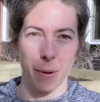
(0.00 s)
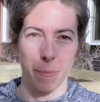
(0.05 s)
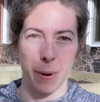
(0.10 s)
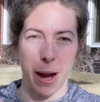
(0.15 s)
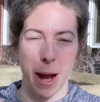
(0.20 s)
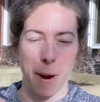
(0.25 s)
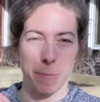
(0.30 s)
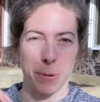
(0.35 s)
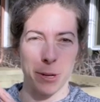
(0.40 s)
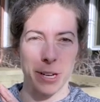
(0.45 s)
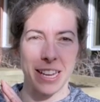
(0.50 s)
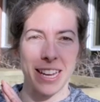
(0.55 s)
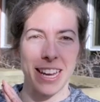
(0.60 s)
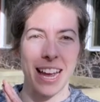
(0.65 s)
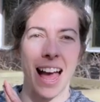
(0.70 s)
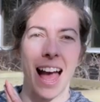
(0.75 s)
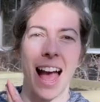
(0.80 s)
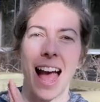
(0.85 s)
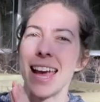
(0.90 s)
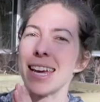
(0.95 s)
property,
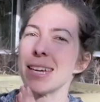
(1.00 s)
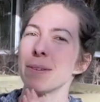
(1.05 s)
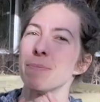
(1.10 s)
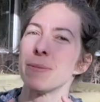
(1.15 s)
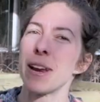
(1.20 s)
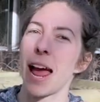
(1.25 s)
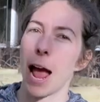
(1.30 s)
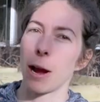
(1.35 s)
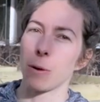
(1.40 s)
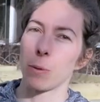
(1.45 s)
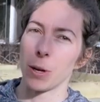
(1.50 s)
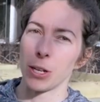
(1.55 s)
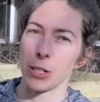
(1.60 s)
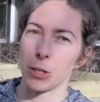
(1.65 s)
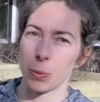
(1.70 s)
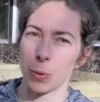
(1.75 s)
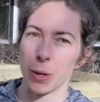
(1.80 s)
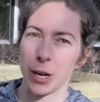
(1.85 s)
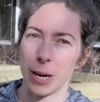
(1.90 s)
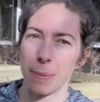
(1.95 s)
I am not going to
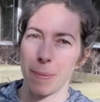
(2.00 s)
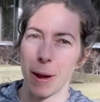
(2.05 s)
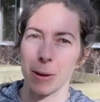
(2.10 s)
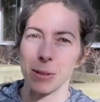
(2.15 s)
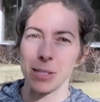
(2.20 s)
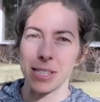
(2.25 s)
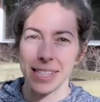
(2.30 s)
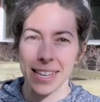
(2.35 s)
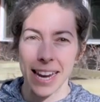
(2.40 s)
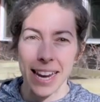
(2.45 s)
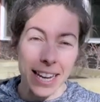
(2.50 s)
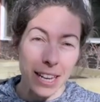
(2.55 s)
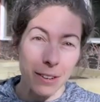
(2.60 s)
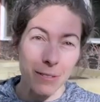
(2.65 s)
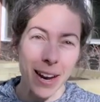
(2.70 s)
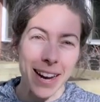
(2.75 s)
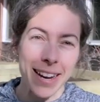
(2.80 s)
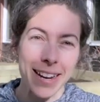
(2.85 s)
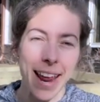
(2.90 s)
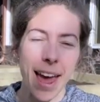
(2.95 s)
worry about staining
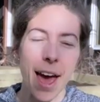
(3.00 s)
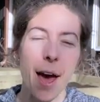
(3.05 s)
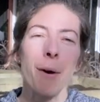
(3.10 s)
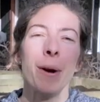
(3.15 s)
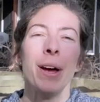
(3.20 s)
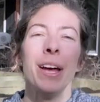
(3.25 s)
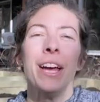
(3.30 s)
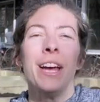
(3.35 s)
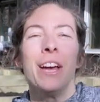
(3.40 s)
right now.